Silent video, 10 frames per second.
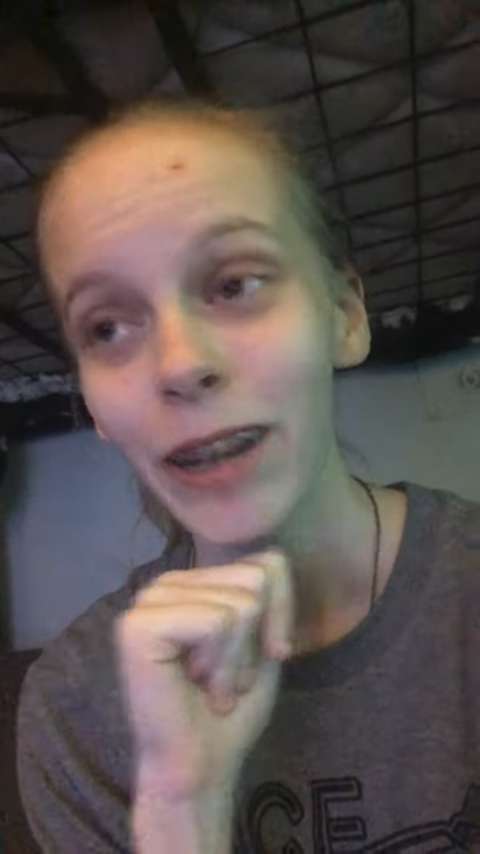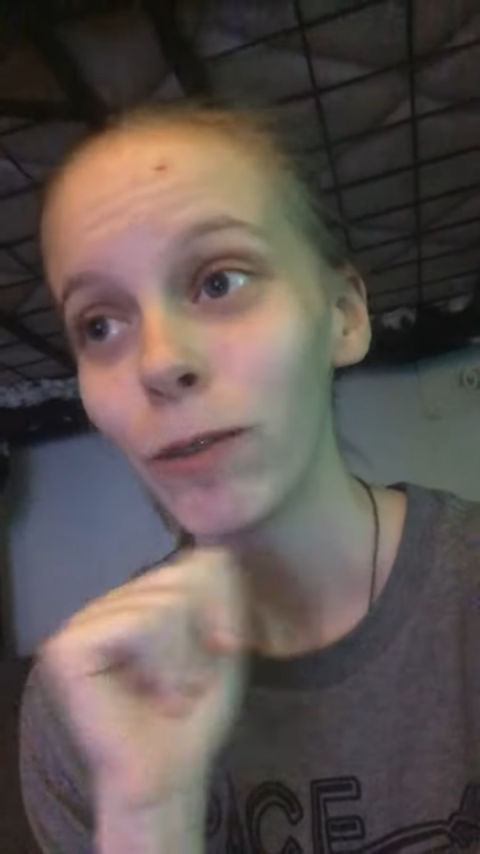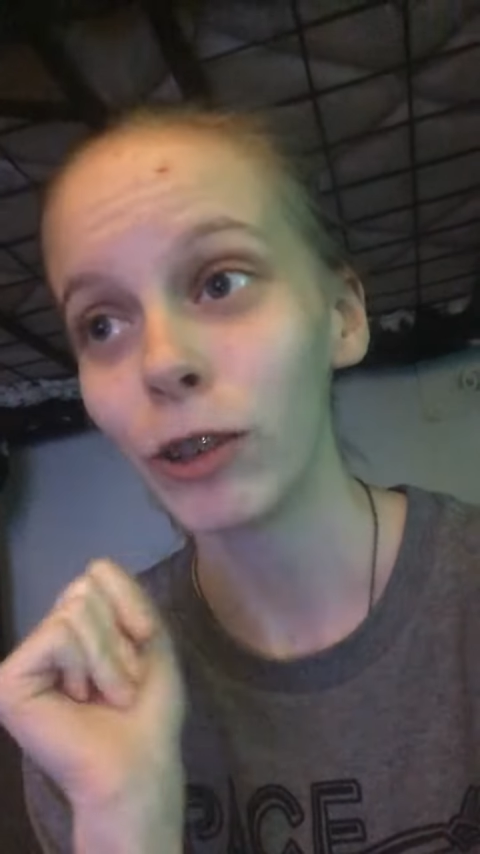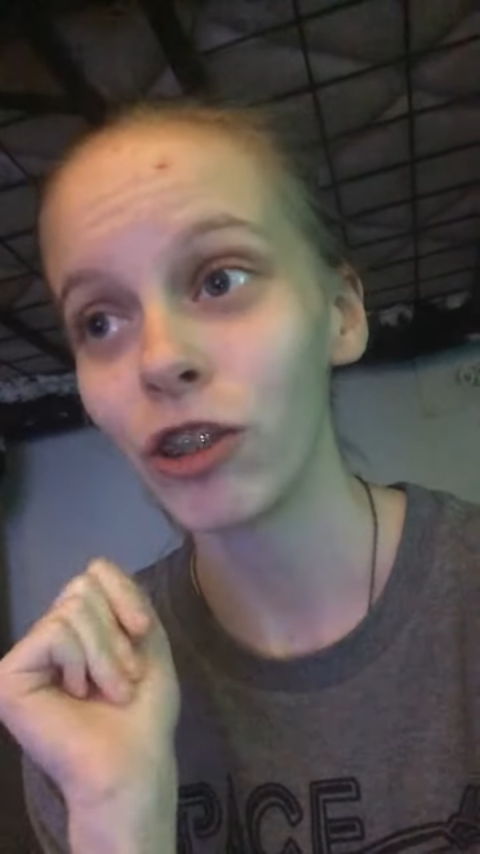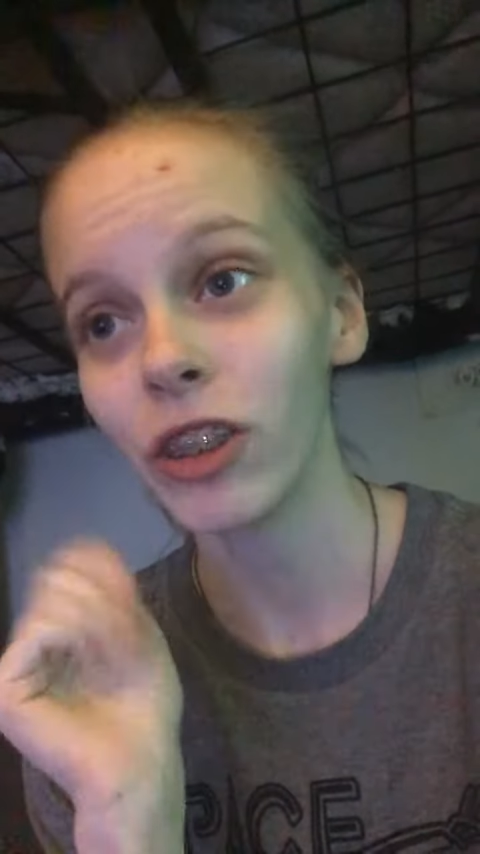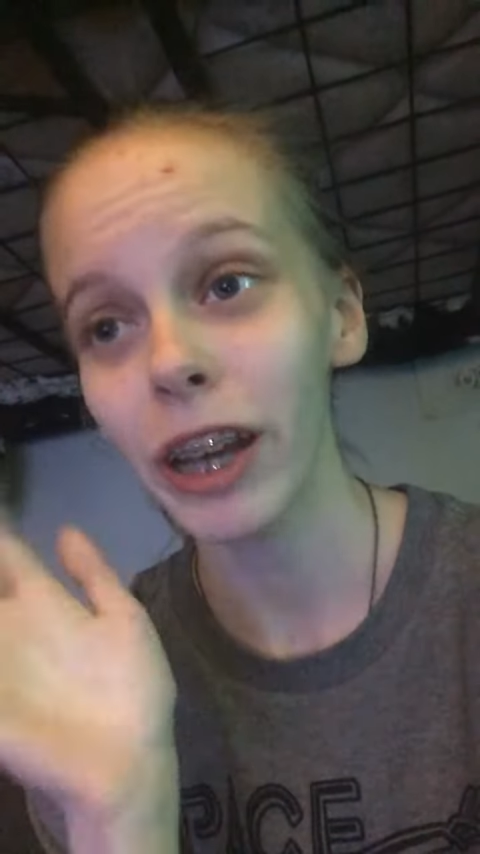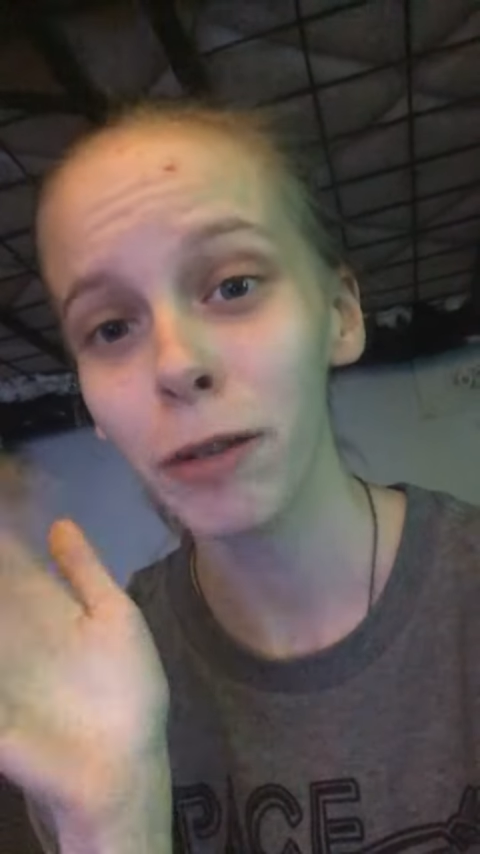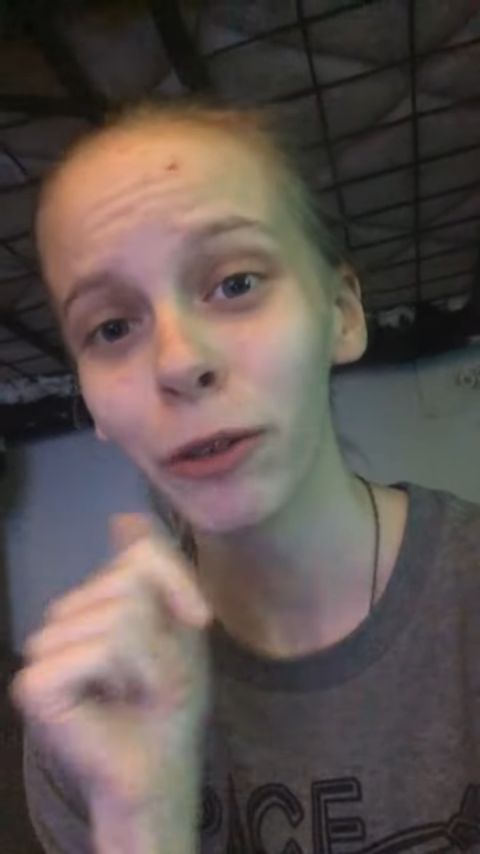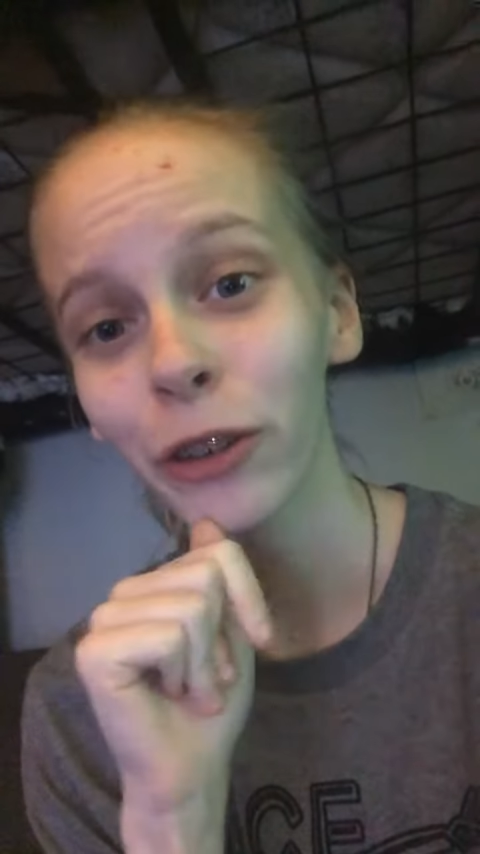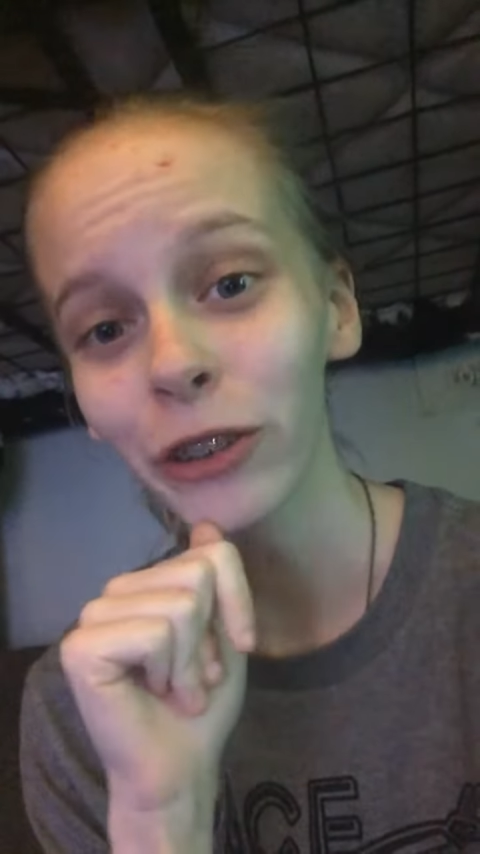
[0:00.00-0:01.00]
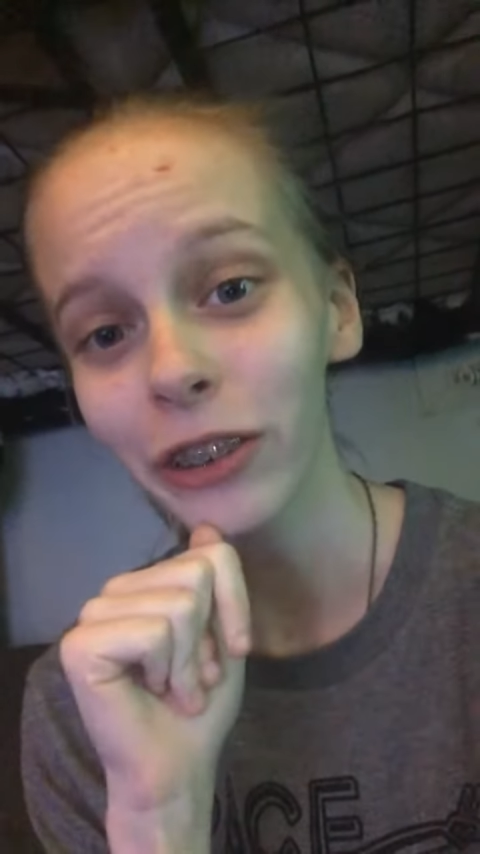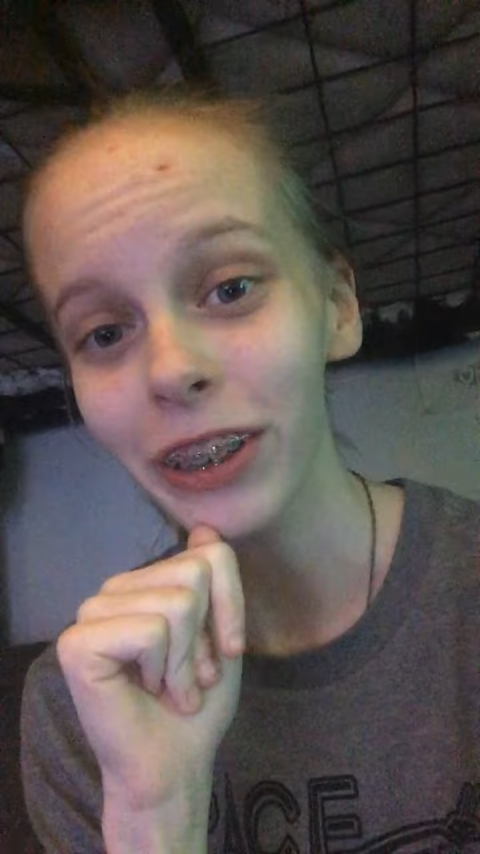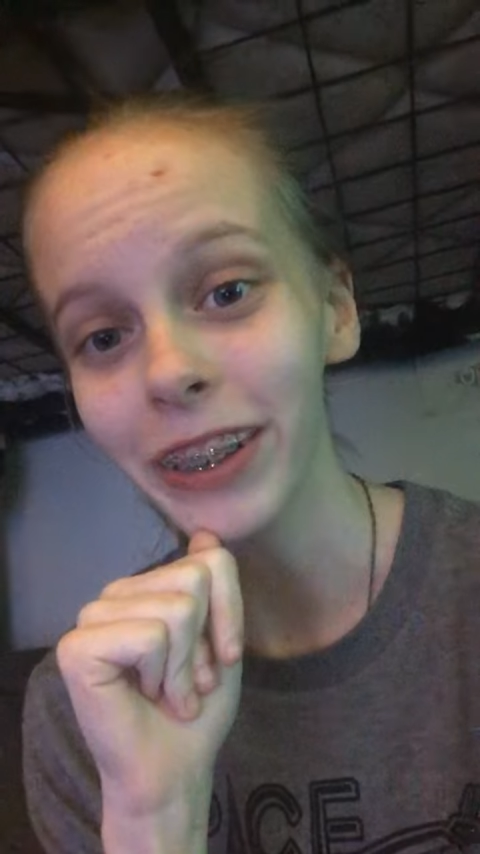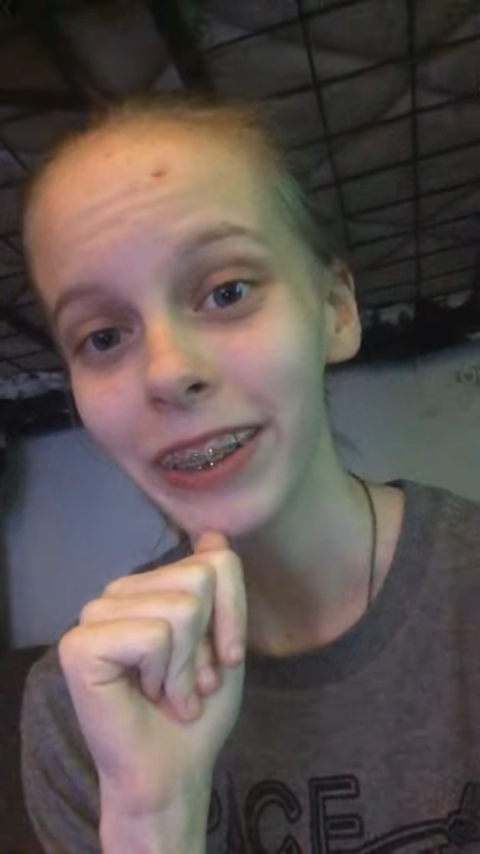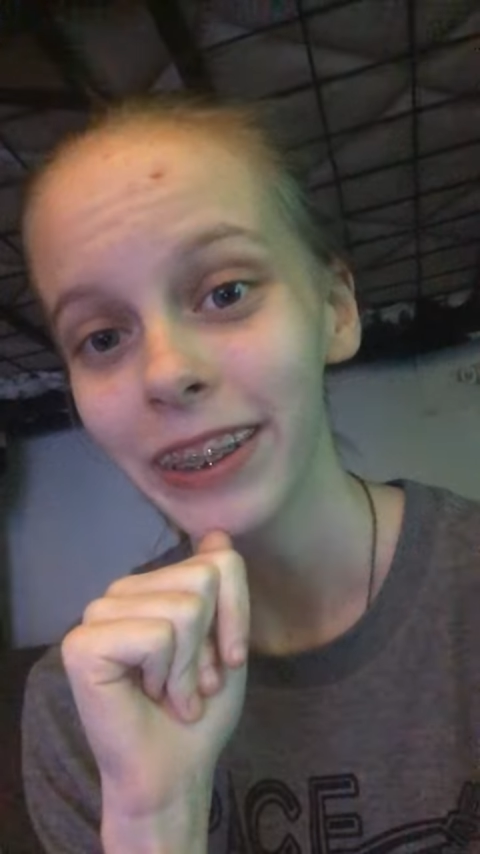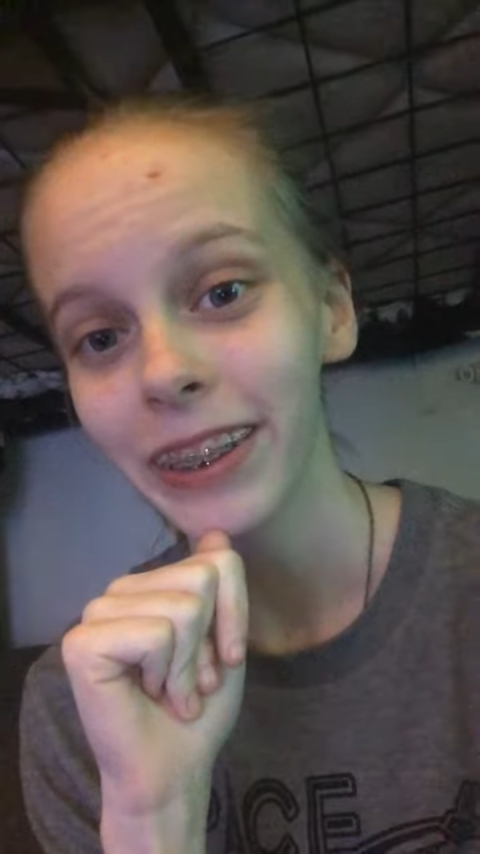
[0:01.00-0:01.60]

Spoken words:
which is animal cruelty.